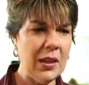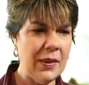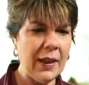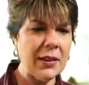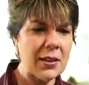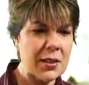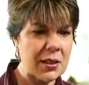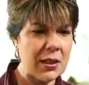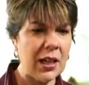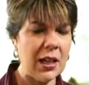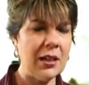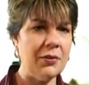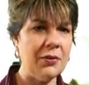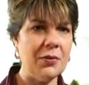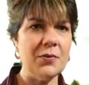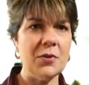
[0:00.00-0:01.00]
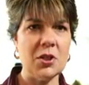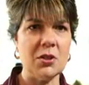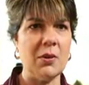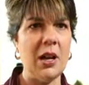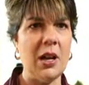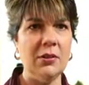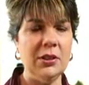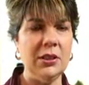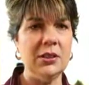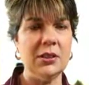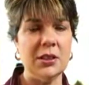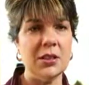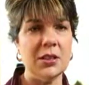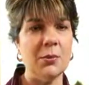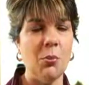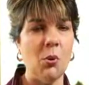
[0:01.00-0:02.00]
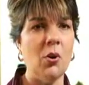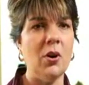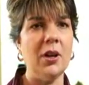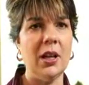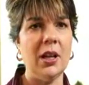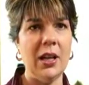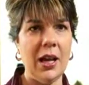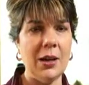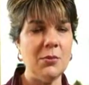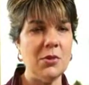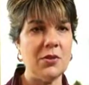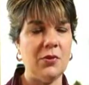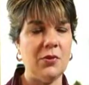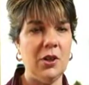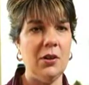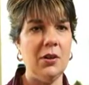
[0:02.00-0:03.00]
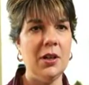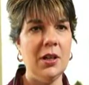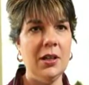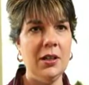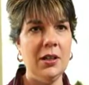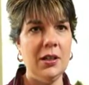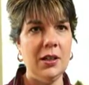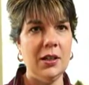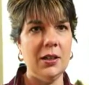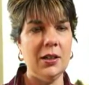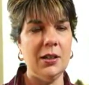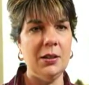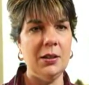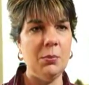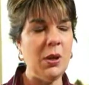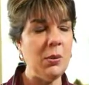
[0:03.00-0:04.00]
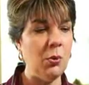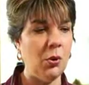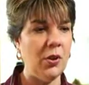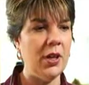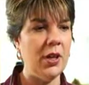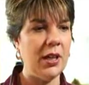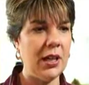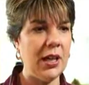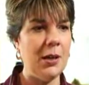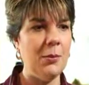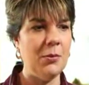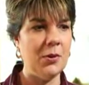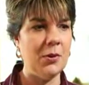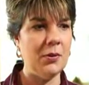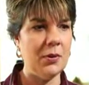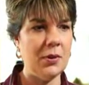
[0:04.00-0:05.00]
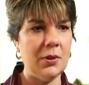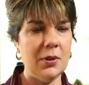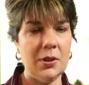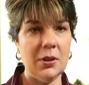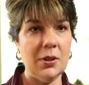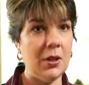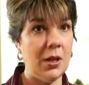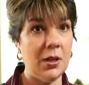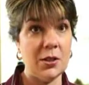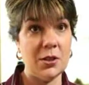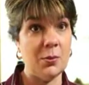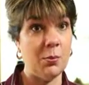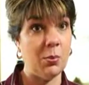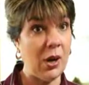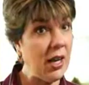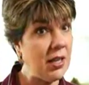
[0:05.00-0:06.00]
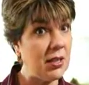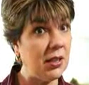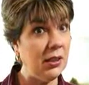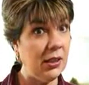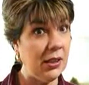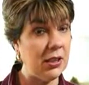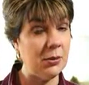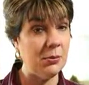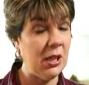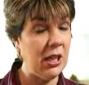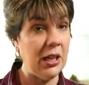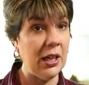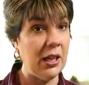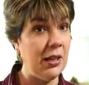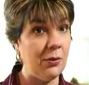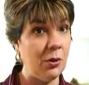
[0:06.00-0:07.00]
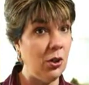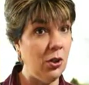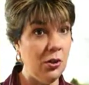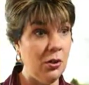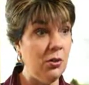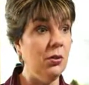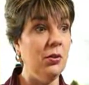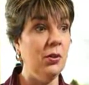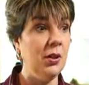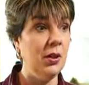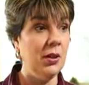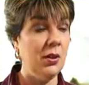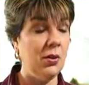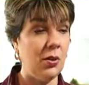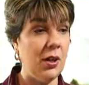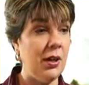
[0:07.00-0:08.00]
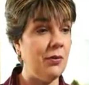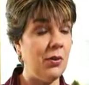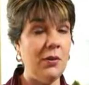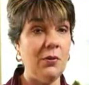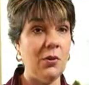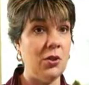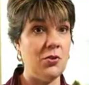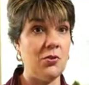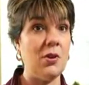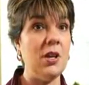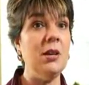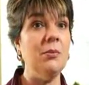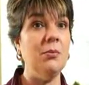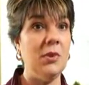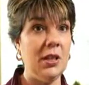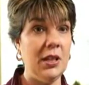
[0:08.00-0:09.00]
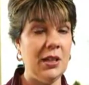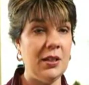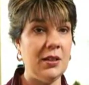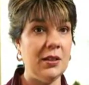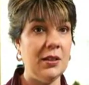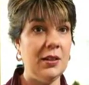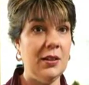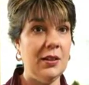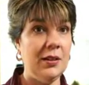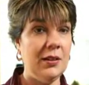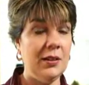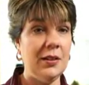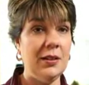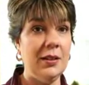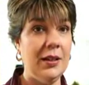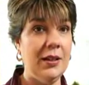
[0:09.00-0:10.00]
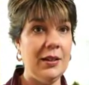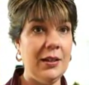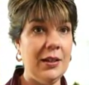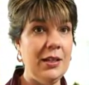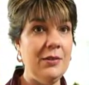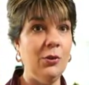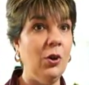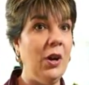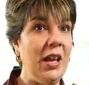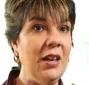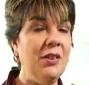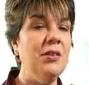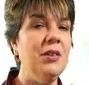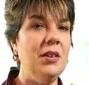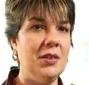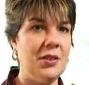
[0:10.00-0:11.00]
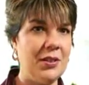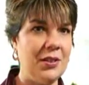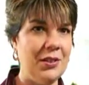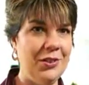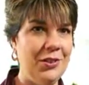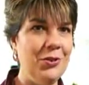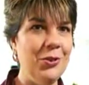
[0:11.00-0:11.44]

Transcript: that's the kind of surroundings and support and atmosphere uh, and people that came surprisingly to me, I never knew or never even dreamed that that evil atheists could